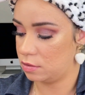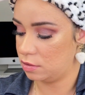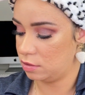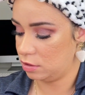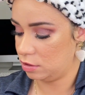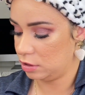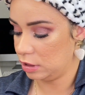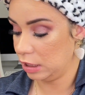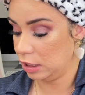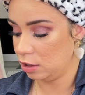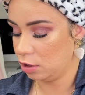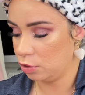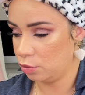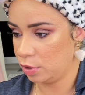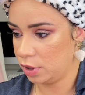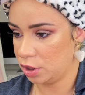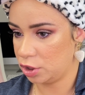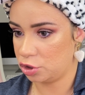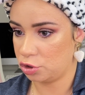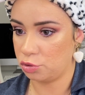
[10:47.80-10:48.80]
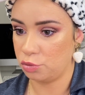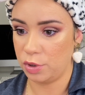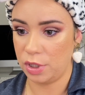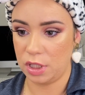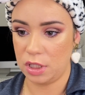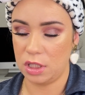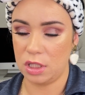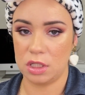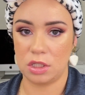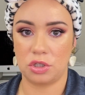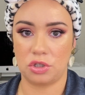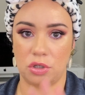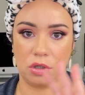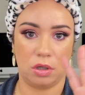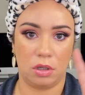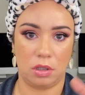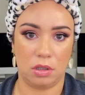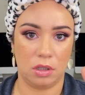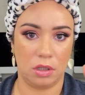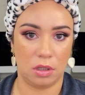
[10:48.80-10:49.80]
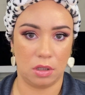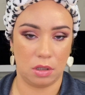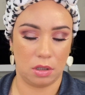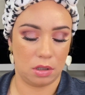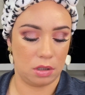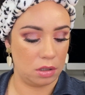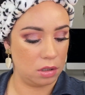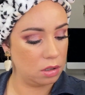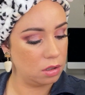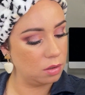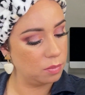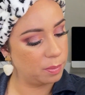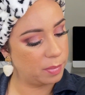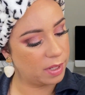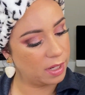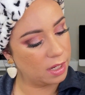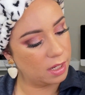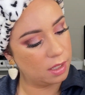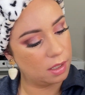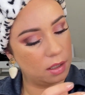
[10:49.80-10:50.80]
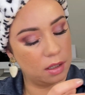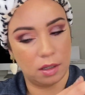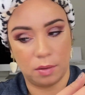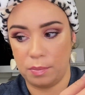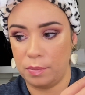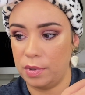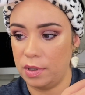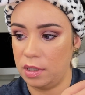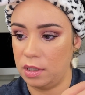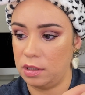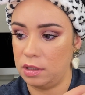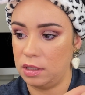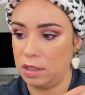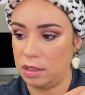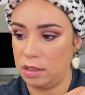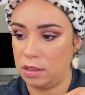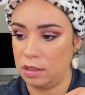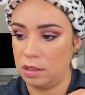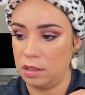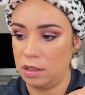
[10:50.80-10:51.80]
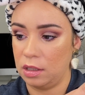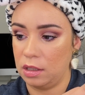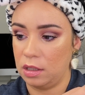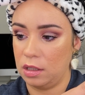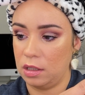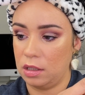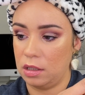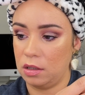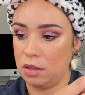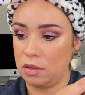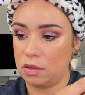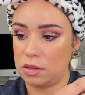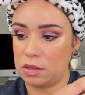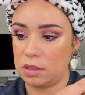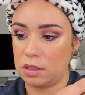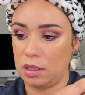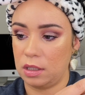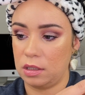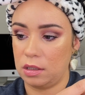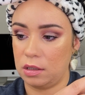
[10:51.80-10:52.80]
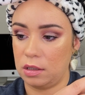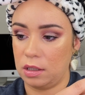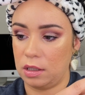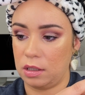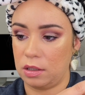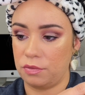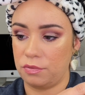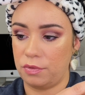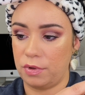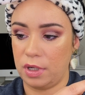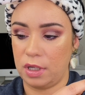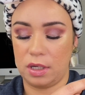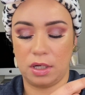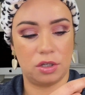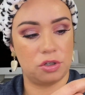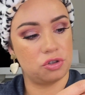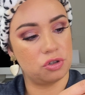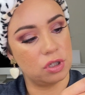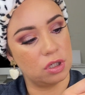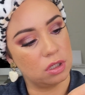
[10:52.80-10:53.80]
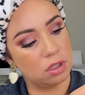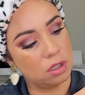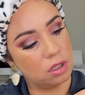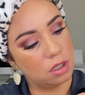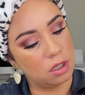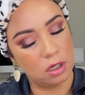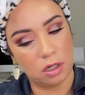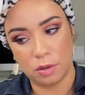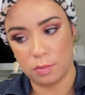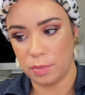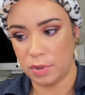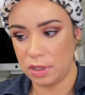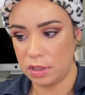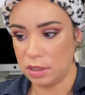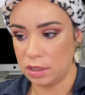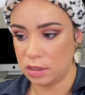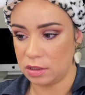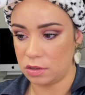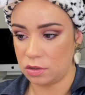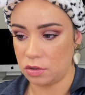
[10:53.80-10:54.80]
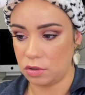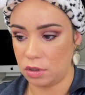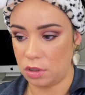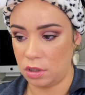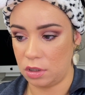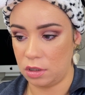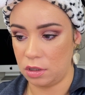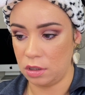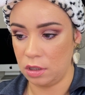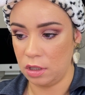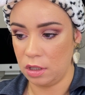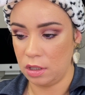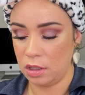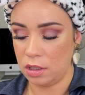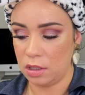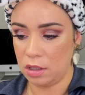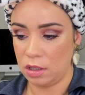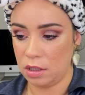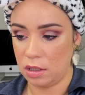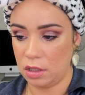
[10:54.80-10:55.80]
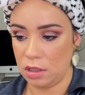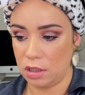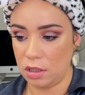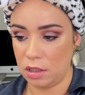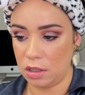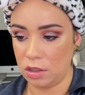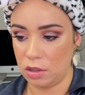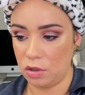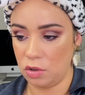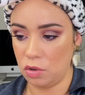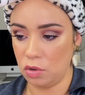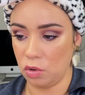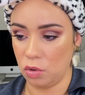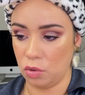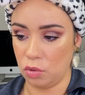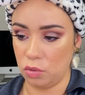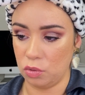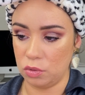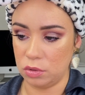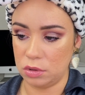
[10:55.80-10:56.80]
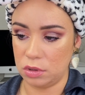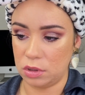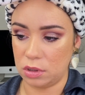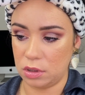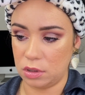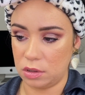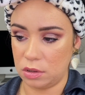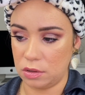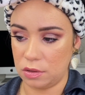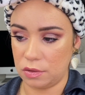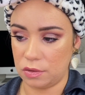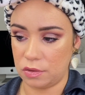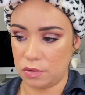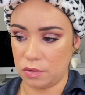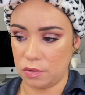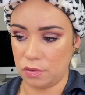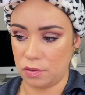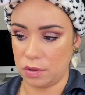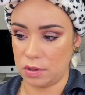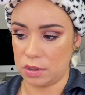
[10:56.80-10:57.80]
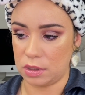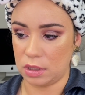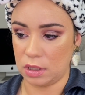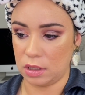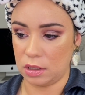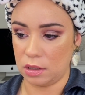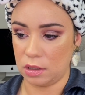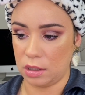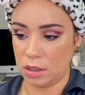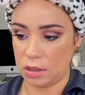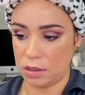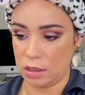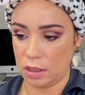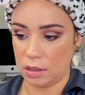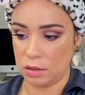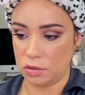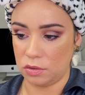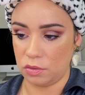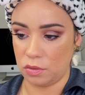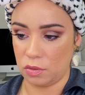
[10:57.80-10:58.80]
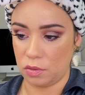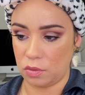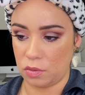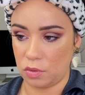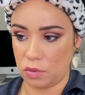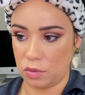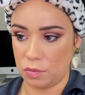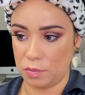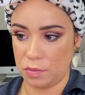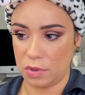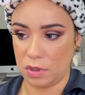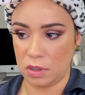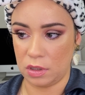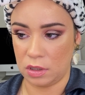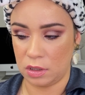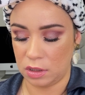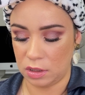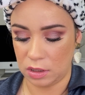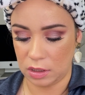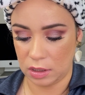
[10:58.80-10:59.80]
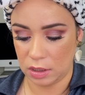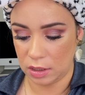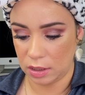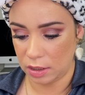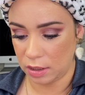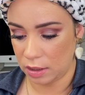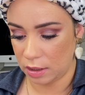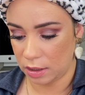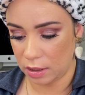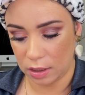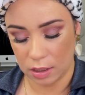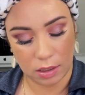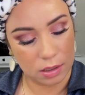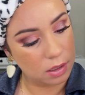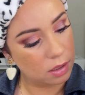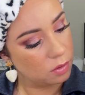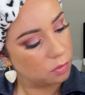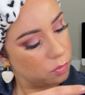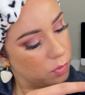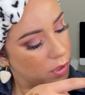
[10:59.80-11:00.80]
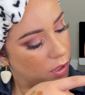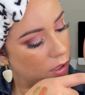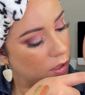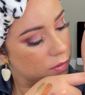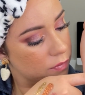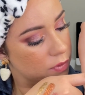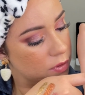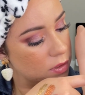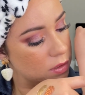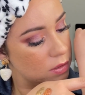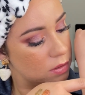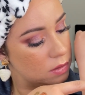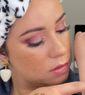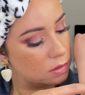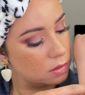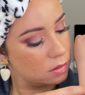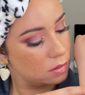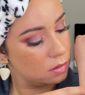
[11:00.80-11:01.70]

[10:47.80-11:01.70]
yellowish greenish on the pan, but then looks kind of like reddish in here, but it does turn gold, so it's kind of like that duochrome. And then we have this